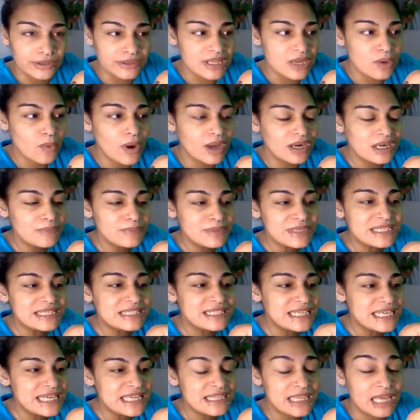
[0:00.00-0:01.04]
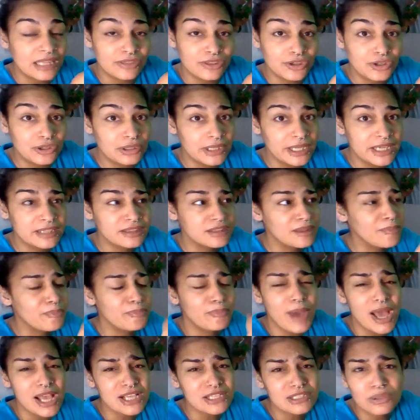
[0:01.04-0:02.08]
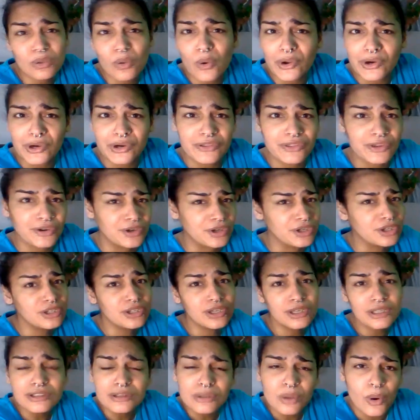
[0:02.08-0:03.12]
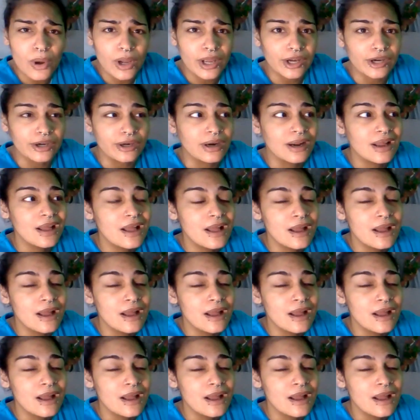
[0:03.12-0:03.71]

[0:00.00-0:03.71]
they want to be seen that they're like the best lawyer, they're a good lawyer,